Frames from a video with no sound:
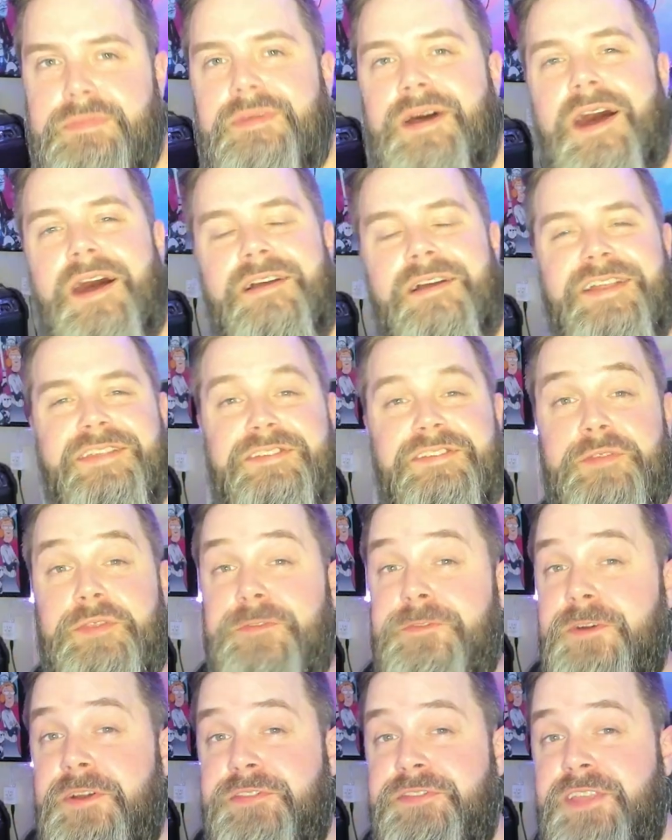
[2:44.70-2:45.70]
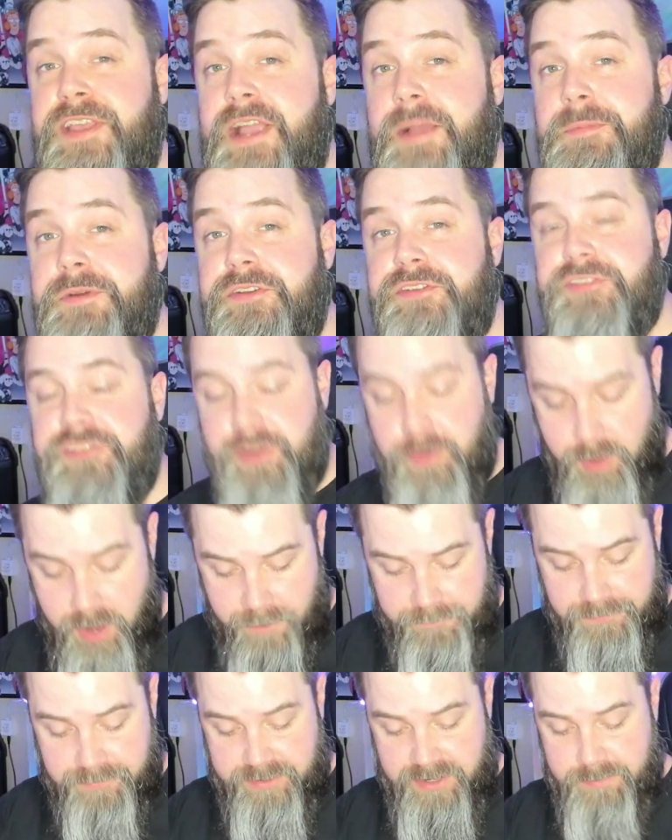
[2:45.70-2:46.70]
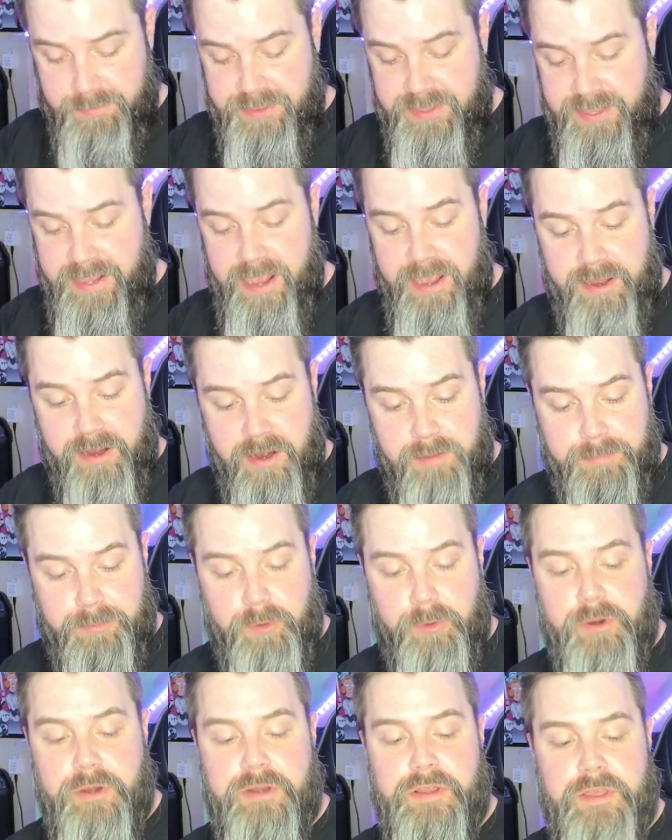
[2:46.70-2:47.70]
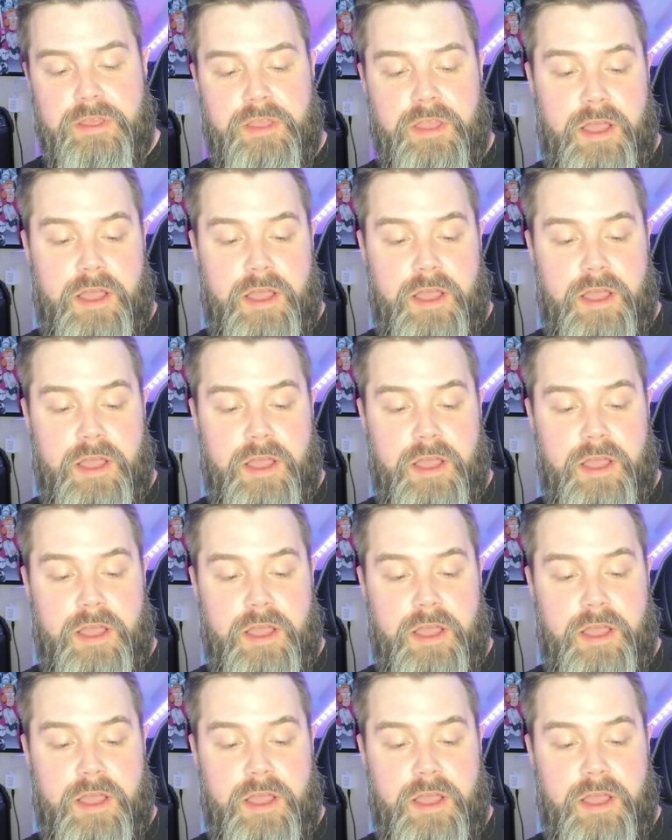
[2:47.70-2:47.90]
All right, so the first thing I'm going to show off is going to be the IR board.